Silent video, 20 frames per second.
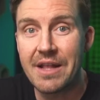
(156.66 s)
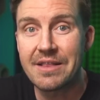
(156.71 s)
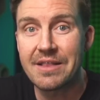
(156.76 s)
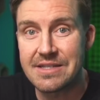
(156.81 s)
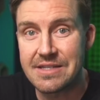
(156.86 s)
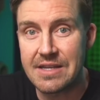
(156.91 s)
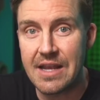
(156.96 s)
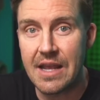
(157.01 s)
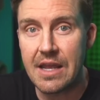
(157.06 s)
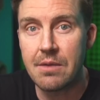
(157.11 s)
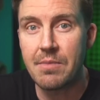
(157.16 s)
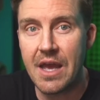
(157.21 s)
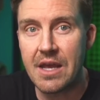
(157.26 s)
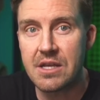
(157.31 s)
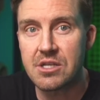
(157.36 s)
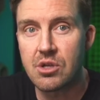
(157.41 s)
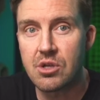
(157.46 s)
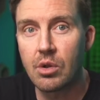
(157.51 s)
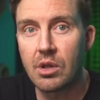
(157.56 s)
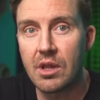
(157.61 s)
about the same
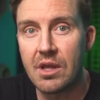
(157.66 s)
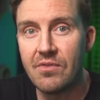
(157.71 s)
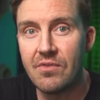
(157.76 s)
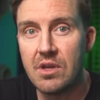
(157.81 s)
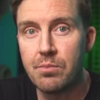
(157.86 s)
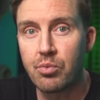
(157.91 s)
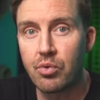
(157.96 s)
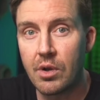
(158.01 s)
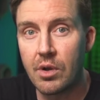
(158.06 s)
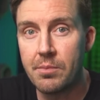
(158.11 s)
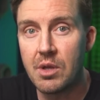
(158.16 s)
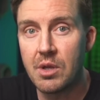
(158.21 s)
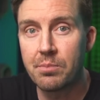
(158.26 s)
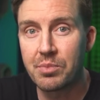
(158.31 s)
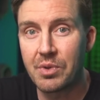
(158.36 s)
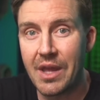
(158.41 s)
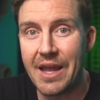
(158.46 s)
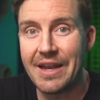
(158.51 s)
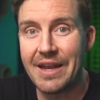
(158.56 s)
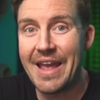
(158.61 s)
as Total AV
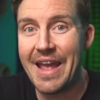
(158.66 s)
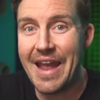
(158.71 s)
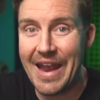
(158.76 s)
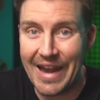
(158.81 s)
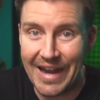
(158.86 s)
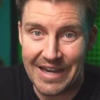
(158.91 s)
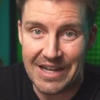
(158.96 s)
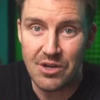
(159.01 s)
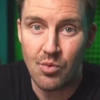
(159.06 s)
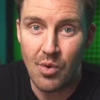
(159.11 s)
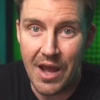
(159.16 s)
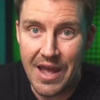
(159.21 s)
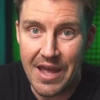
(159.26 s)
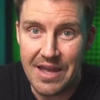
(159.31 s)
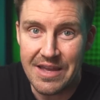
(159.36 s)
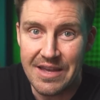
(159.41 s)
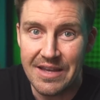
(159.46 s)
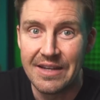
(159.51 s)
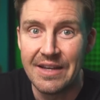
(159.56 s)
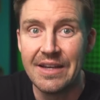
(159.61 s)
Premium plan
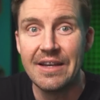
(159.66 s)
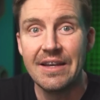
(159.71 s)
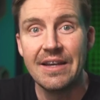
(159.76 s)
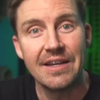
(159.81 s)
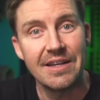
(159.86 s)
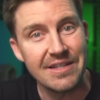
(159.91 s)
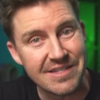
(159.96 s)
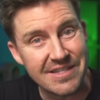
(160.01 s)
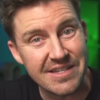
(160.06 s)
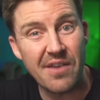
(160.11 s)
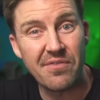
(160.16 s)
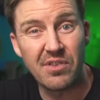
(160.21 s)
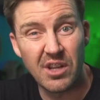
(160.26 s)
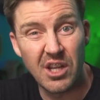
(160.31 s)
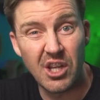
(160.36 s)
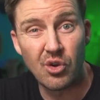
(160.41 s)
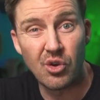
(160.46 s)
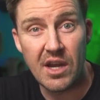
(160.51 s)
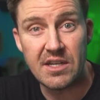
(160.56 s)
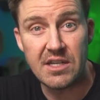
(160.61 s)
anyway, it's
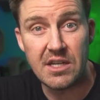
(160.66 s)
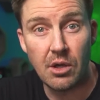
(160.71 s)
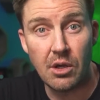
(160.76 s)
definitely a great